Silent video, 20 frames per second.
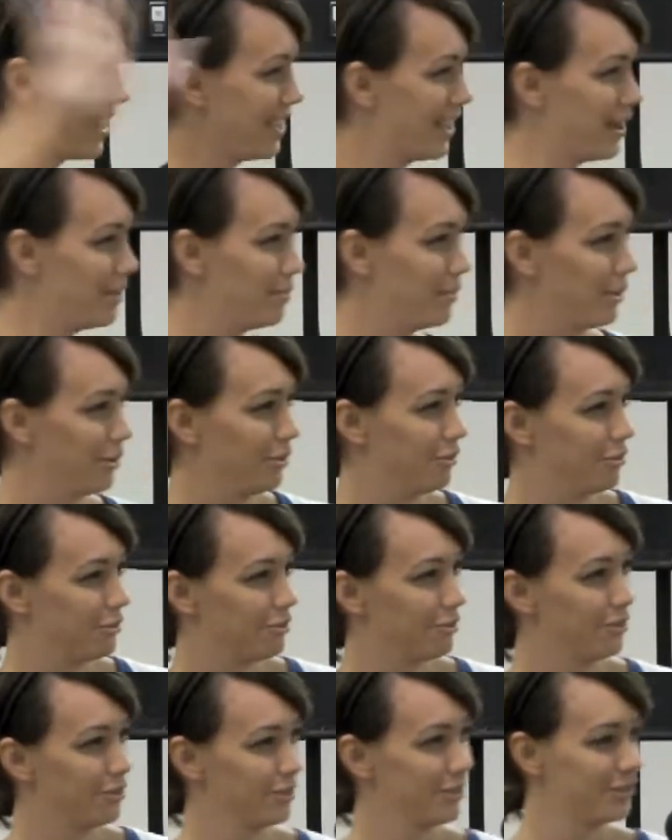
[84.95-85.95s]
and then move
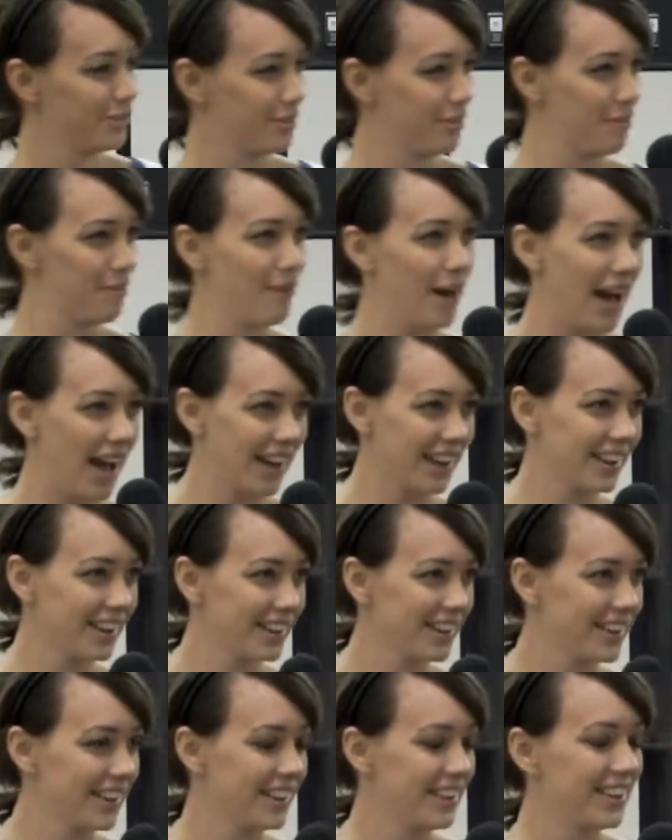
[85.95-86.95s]
back.
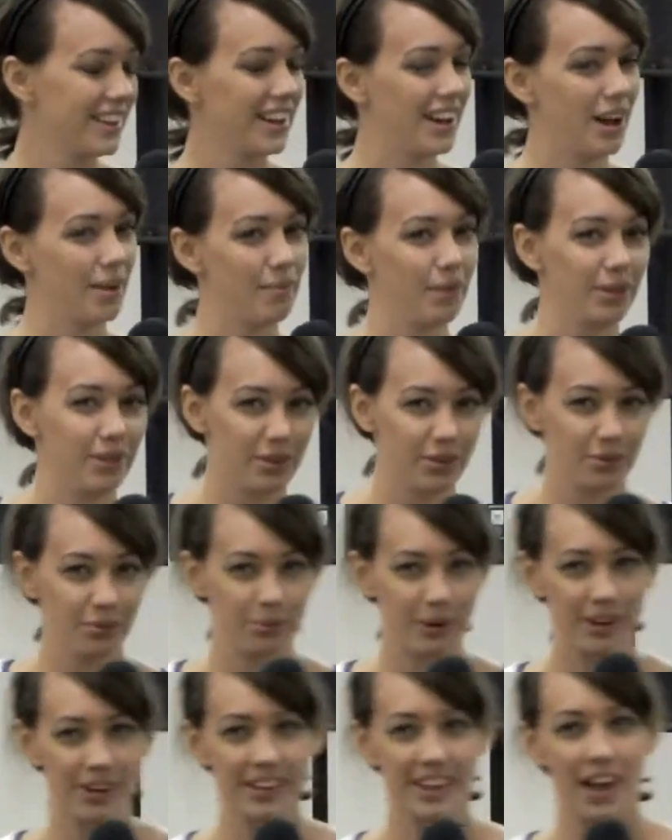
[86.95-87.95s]
I'm a little
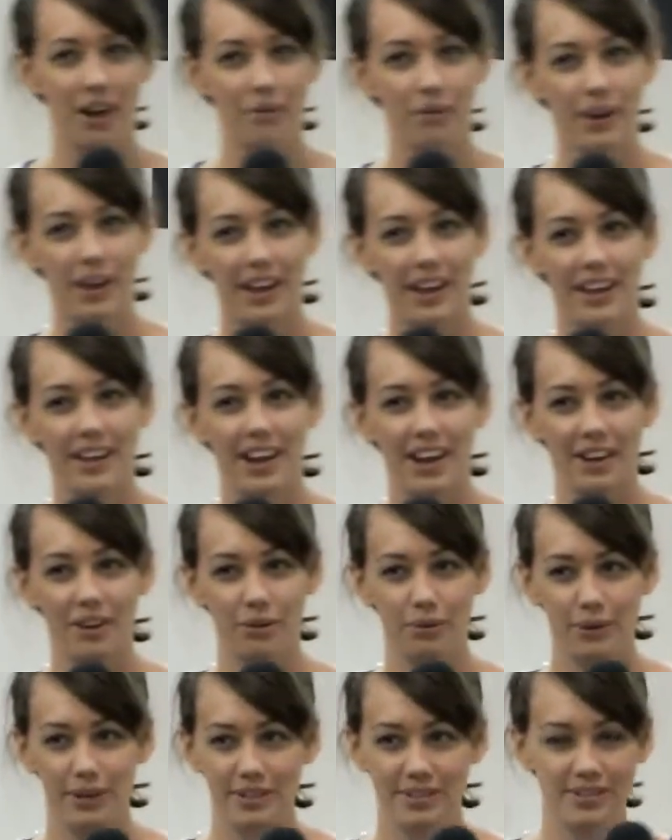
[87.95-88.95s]
weird that way. I
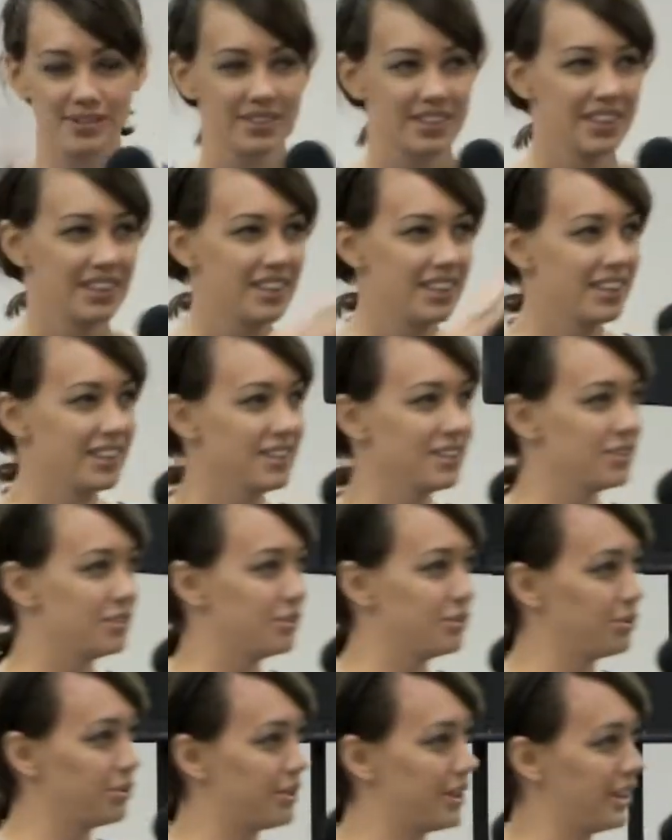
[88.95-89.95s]
always
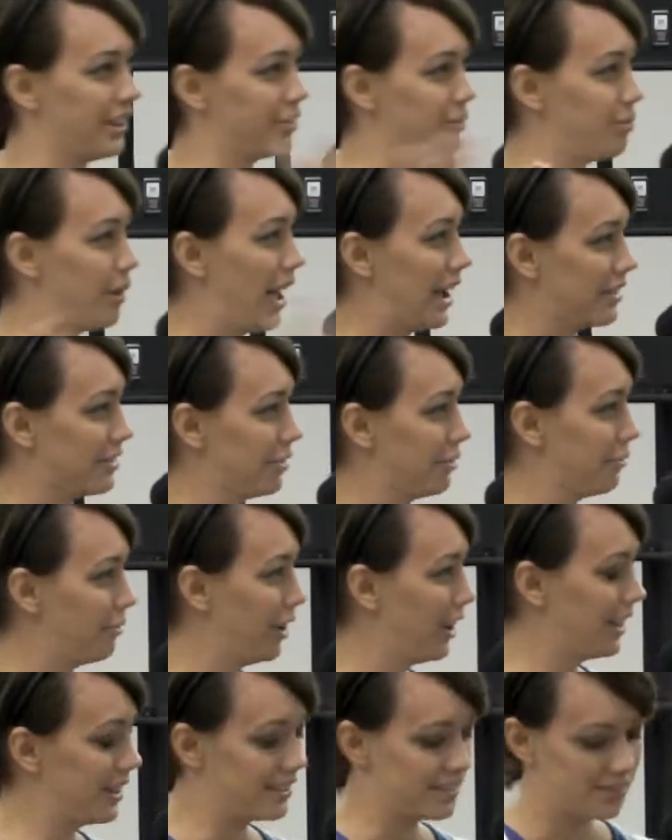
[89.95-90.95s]
do things back to
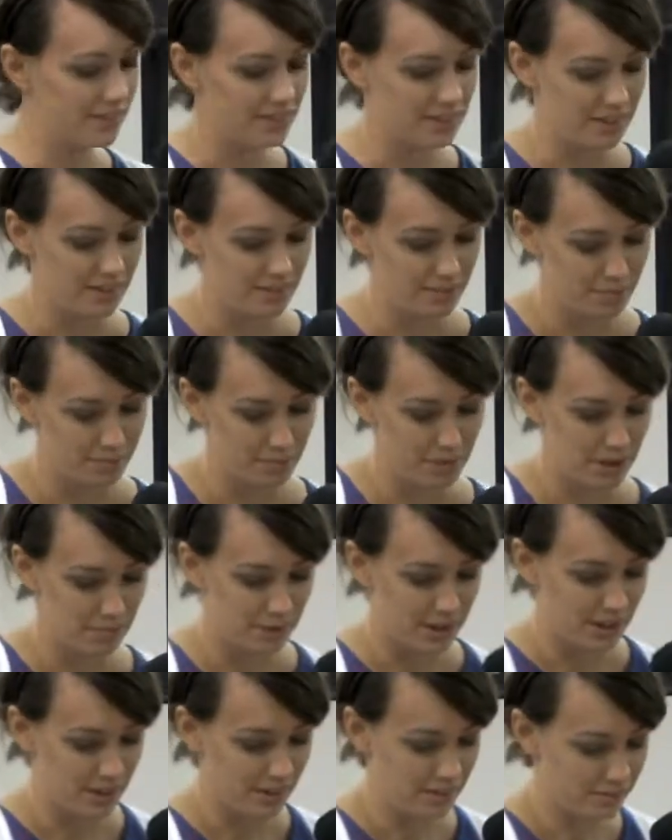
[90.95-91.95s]
front.
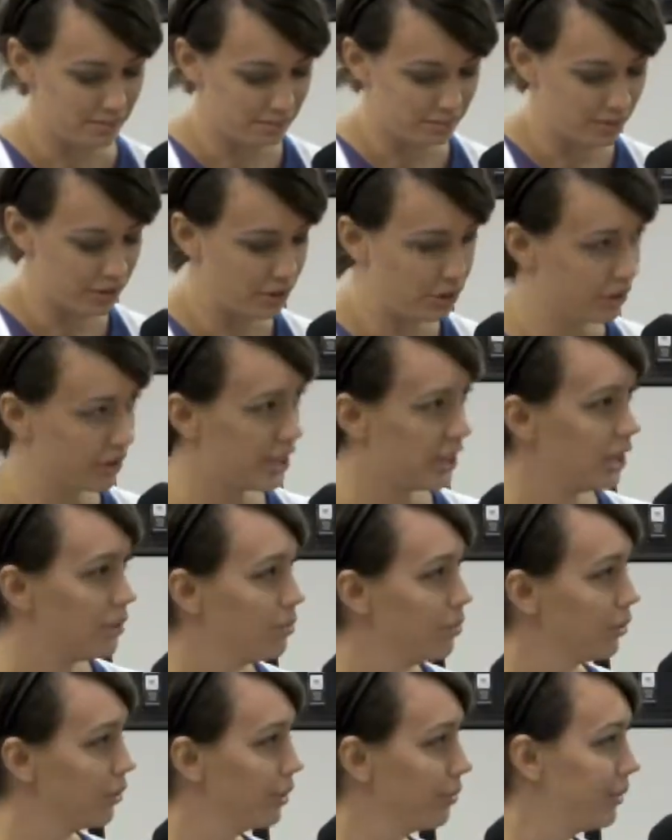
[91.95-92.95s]
Maybe a little
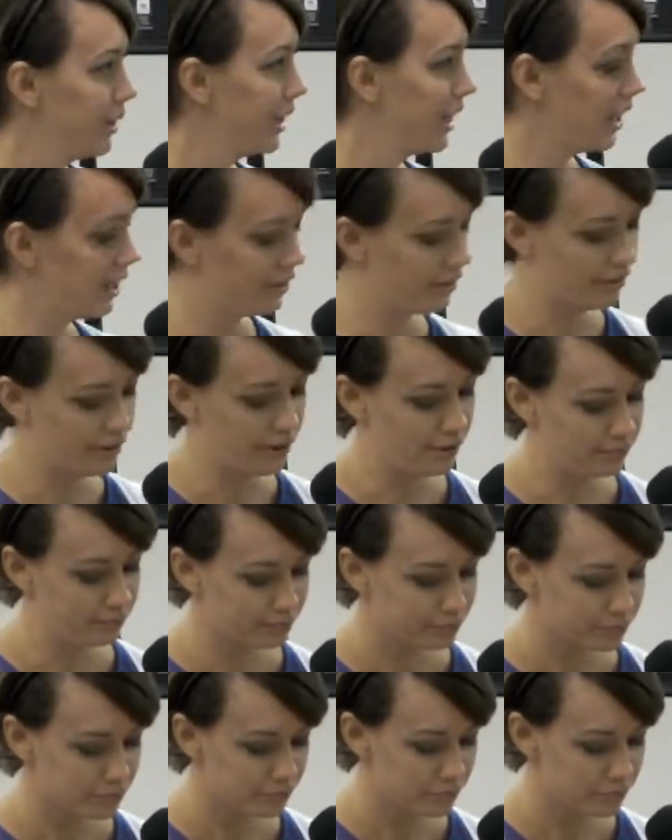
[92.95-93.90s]
Hebrew in me, I don't know.